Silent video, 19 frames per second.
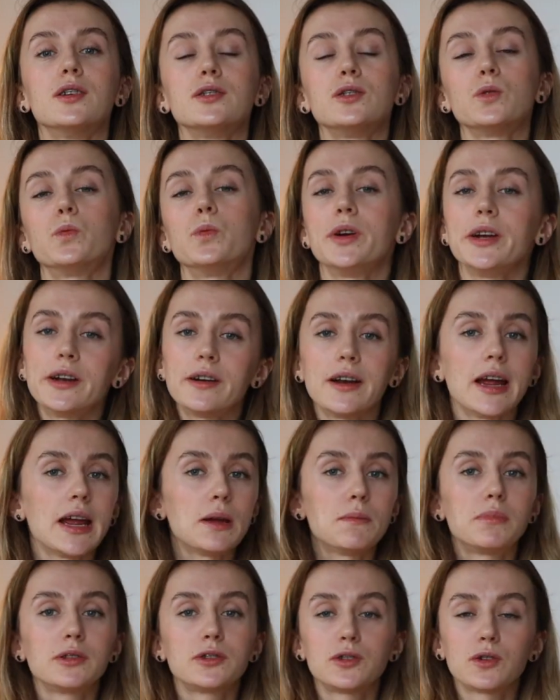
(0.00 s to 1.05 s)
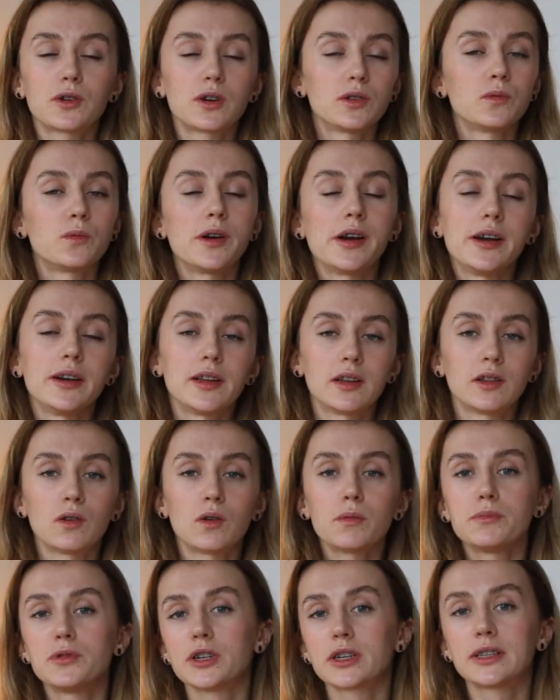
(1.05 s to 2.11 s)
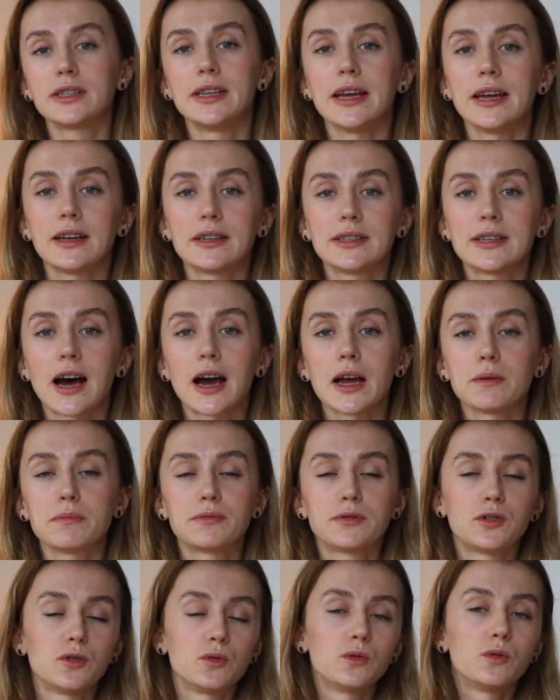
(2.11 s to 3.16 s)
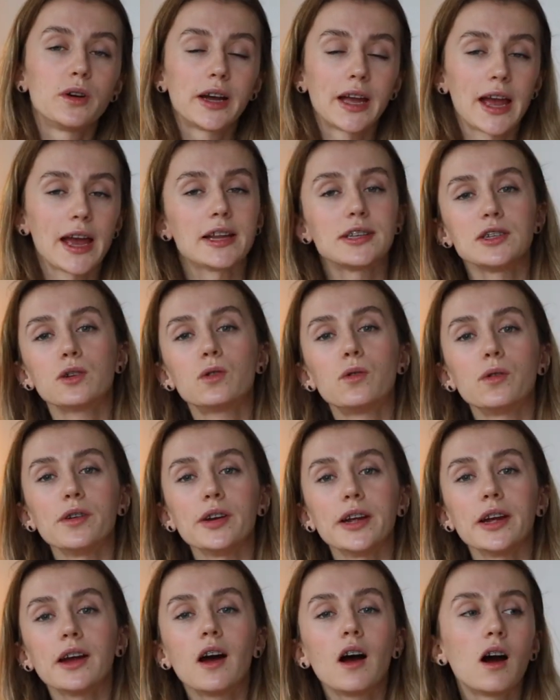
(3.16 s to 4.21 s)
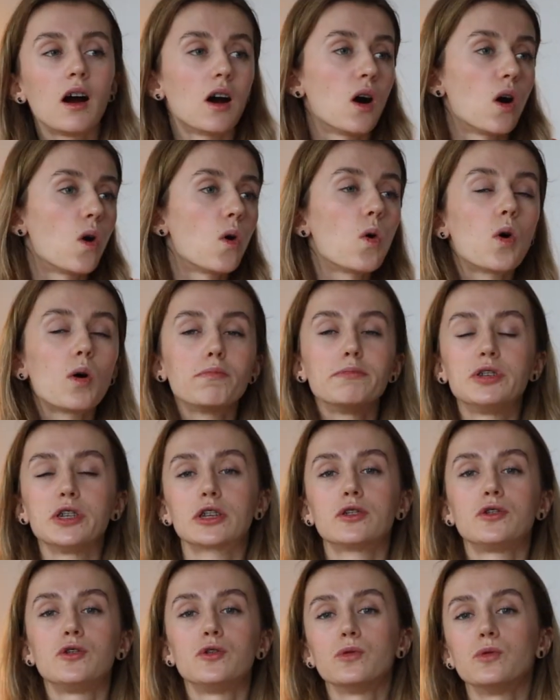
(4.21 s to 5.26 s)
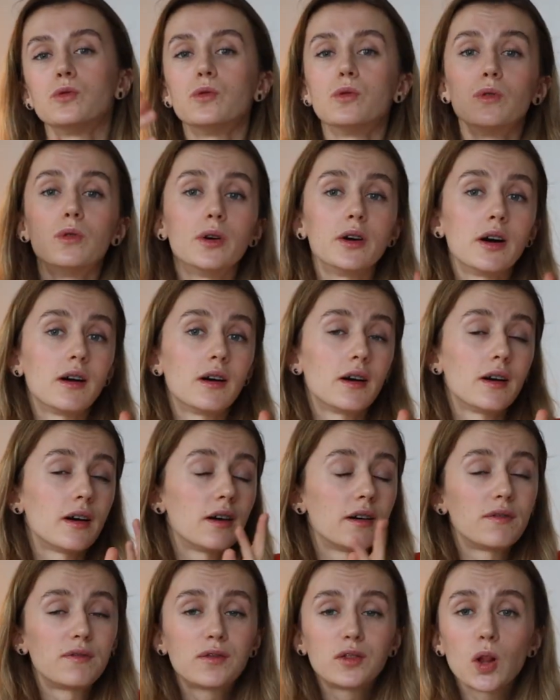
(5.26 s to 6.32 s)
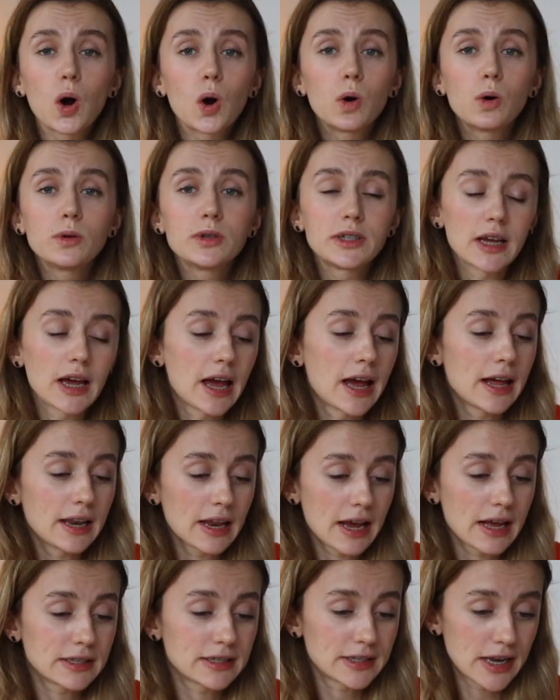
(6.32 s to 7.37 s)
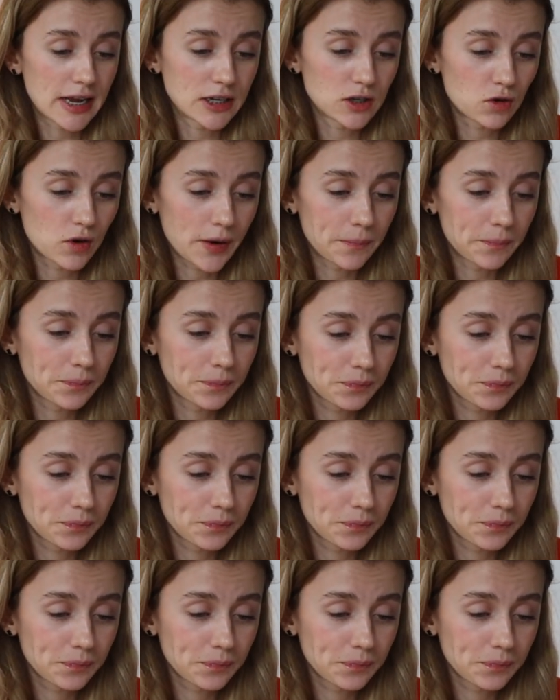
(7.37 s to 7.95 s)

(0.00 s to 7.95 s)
so we are able to convert an object type to category, our object to uh, float and etc.